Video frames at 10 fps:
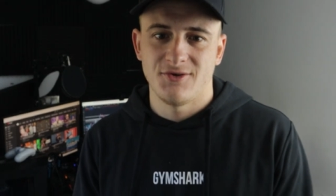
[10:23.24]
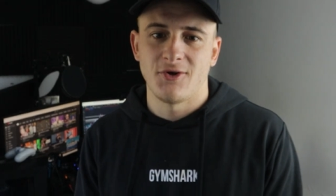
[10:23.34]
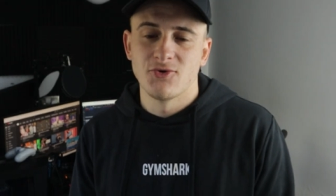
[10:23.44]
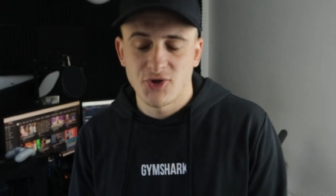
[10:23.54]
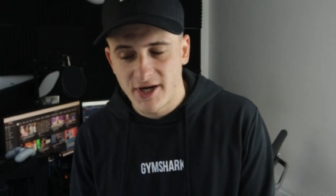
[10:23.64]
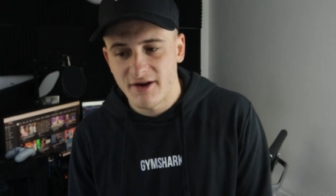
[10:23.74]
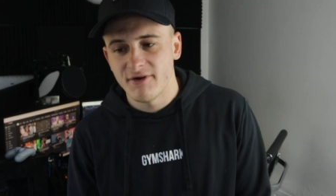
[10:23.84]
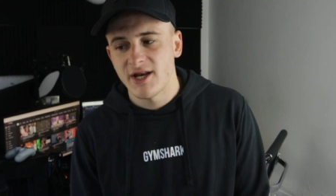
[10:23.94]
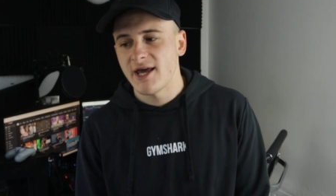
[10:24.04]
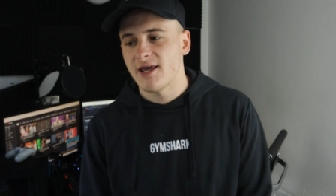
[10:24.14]
don't trade
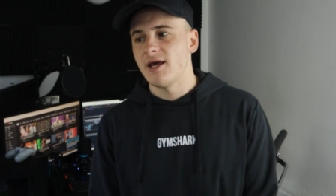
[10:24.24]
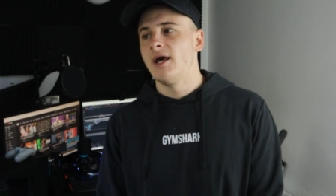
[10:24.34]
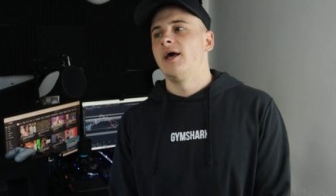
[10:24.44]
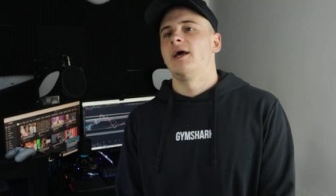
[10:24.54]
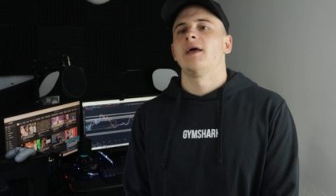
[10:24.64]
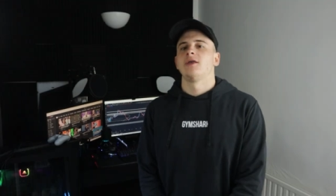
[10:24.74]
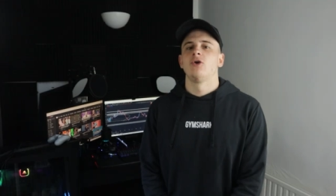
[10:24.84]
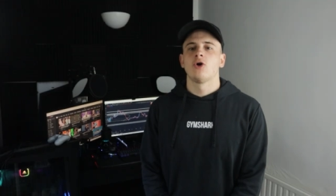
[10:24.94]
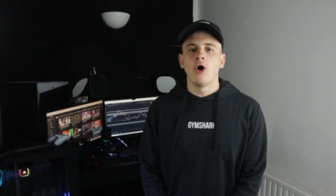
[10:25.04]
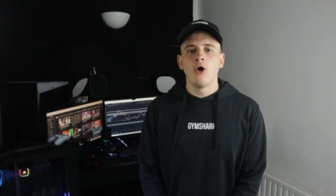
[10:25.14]
every day
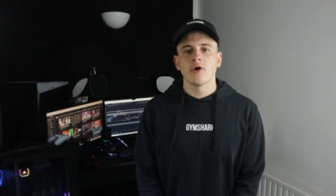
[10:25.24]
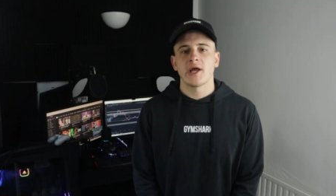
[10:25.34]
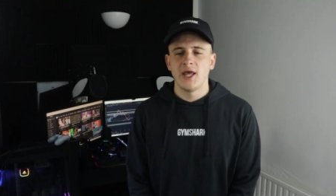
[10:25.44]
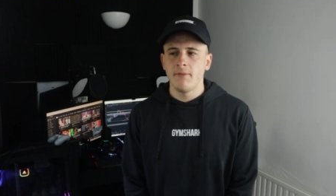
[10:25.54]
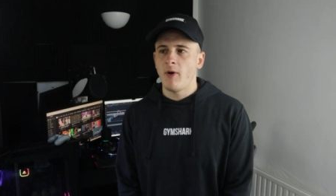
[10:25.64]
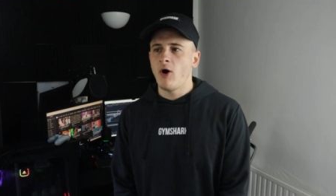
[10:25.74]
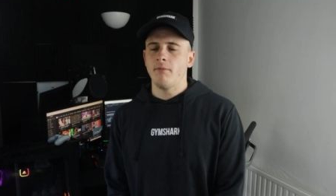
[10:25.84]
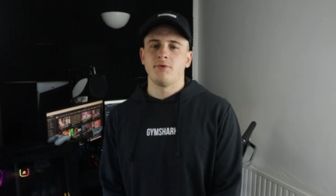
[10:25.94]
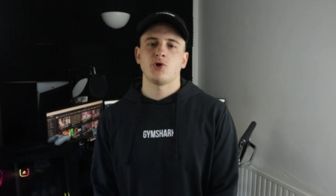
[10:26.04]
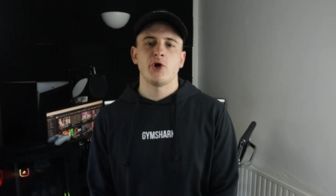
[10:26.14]
you can't keep
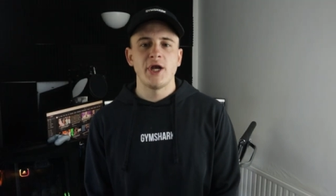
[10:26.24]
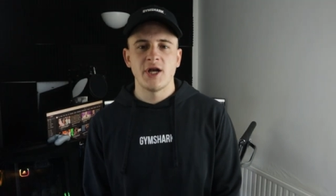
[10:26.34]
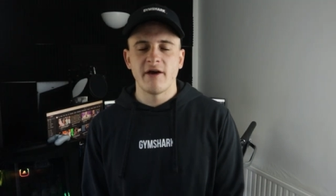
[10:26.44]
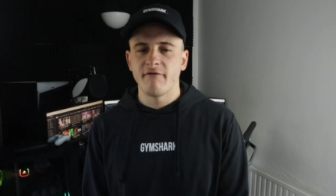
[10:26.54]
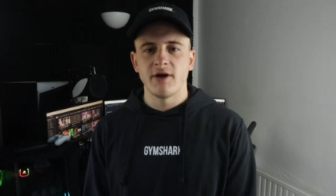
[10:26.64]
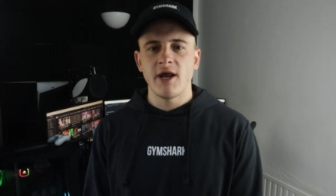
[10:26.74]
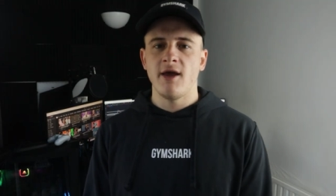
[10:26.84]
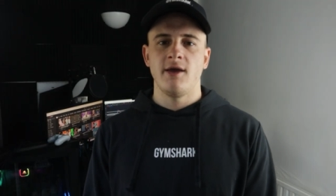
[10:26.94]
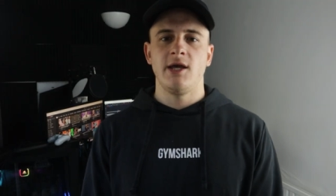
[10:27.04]
up trading every day.